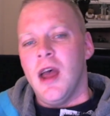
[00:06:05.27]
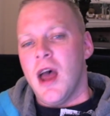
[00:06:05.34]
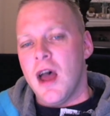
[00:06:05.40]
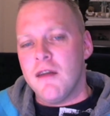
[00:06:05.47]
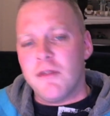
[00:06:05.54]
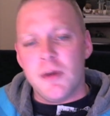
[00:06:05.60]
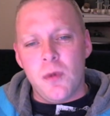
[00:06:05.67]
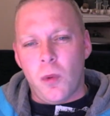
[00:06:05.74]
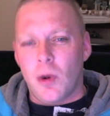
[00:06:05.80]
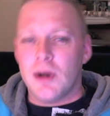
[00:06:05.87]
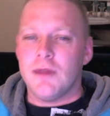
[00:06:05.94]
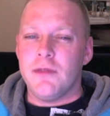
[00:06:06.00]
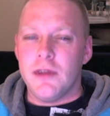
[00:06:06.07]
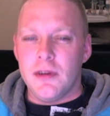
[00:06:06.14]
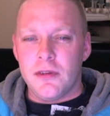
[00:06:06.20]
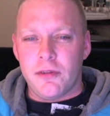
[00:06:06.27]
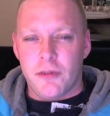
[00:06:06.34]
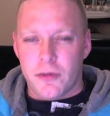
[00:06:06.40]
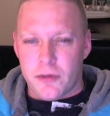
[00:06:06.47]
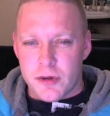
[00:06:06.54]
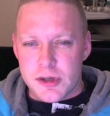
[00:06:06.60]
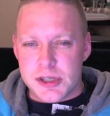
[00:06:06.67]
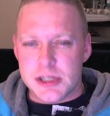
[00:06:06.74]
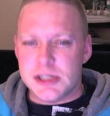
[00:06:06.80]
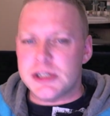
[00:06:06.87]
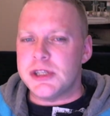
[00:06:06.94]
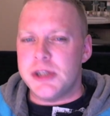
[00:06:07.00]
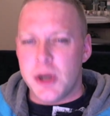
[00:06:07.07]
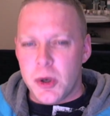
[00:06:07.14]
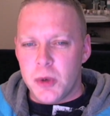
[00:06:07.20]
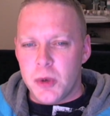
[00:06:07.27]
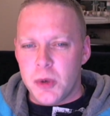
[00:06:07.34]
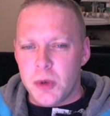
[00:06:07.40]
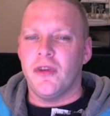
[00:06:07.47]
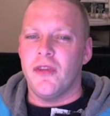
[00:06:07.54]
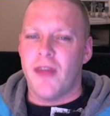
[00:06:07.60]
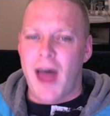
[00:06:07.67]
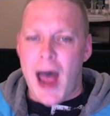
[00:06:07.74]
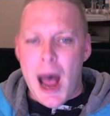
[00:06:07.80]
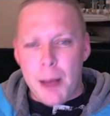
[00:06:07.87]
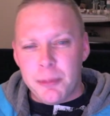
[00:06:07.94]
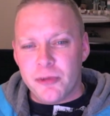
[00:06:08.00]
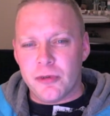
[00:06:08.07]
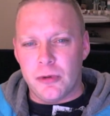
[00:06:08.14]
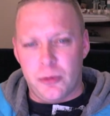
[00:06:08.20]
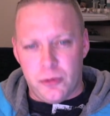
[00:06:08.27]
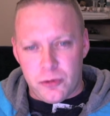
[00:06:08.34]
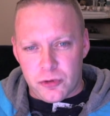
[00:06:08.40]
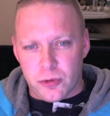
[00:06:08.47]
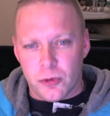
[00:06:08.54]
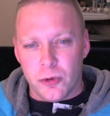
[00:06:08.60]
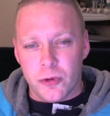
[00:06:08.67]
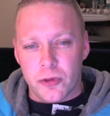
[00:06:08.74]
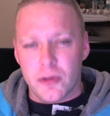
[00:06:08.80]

Every one of these physicians knows the absolute truth.